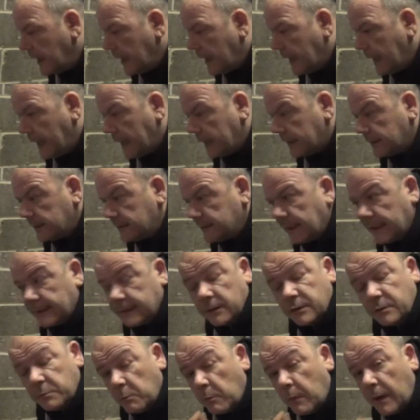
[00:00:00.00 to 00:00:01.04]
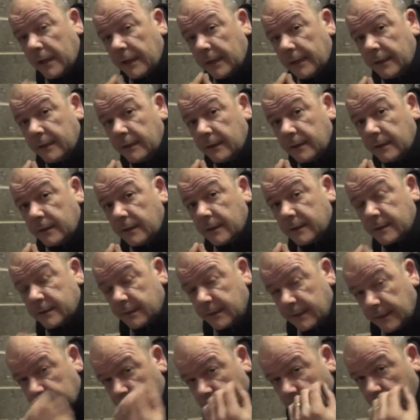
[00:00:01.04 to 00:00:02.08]
and that doesn't matter, because I
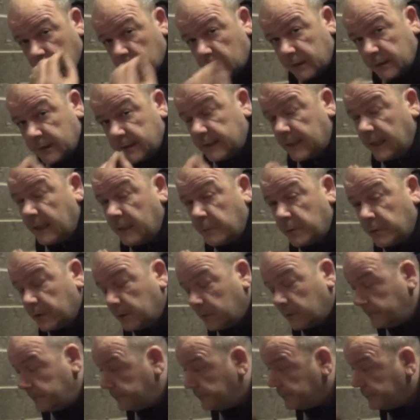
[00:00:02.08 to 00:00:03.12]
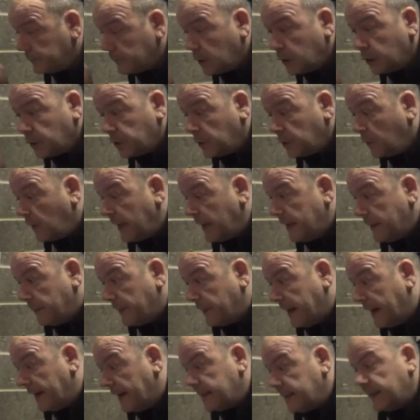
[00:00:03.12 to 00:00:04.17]
can get another terminal, cut the wire
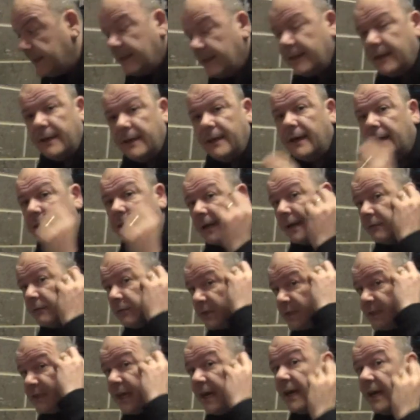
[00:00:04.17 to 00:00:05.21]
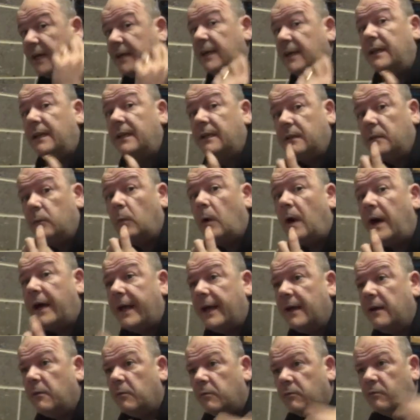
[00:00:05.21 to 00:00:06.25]
back and have a tiny little
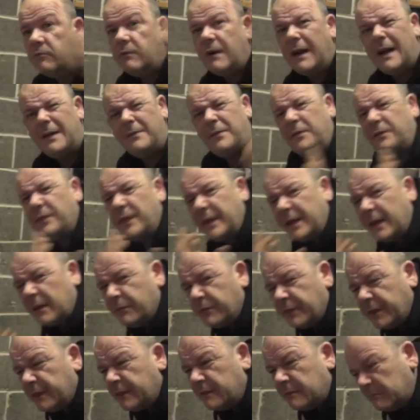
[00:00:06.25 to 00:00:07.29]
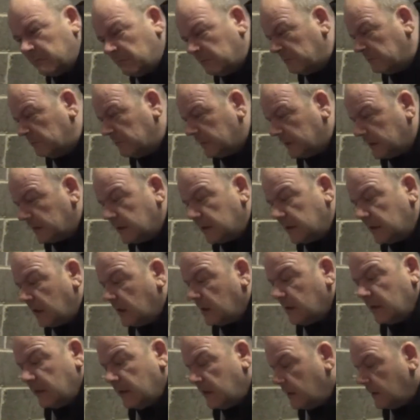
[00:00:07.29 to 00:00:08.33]
wire, rather than having
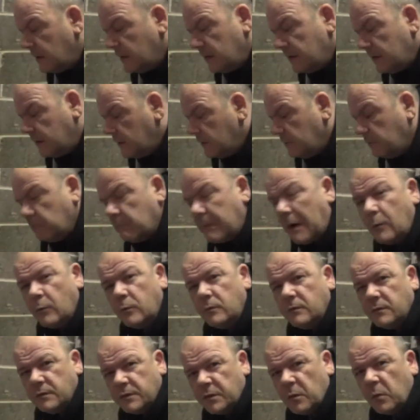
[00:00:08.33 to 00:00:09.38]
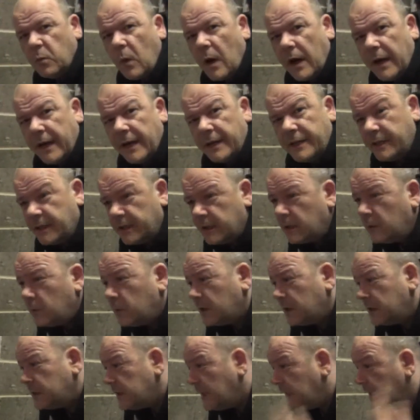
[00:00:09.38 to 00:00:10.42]
mountains of wire. You know what
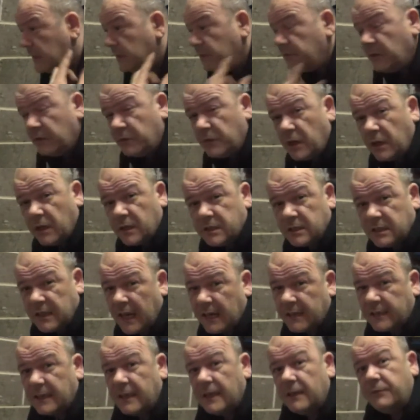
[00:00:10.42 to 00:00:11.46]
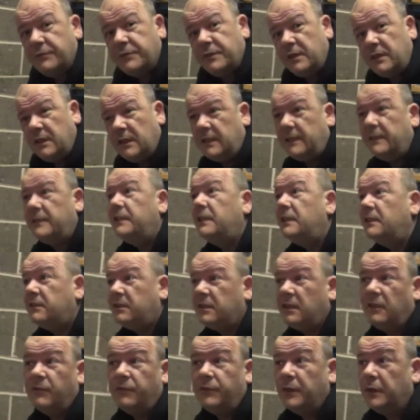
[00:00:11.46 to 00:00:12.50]
it's like if you've got a sat nav that you link it to
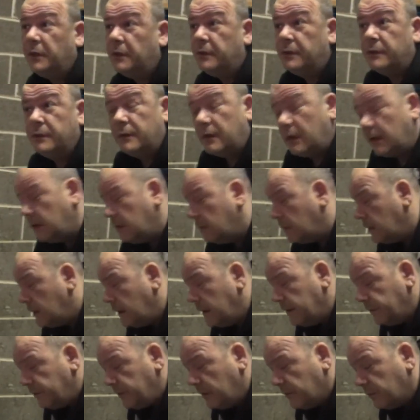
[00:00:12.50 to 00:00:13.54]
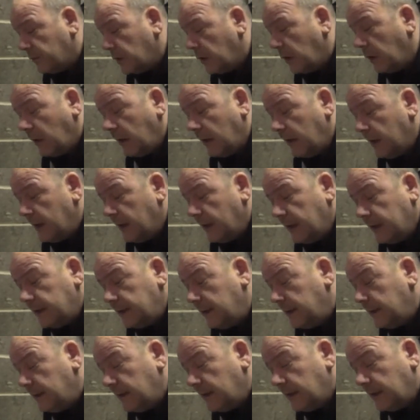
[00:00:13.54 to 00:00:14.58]
your phone, or if you've got
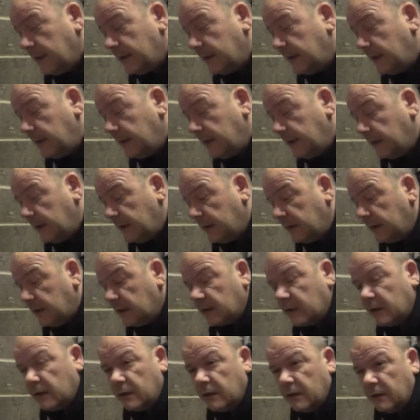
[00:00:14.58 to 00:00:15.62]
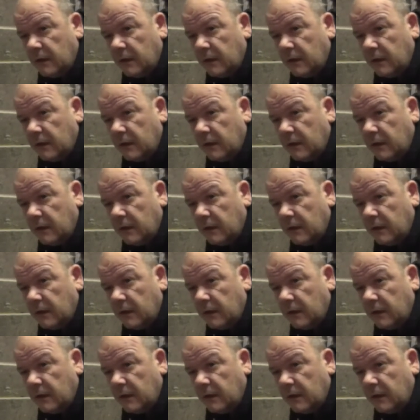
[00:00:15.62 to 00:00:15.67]
any you know,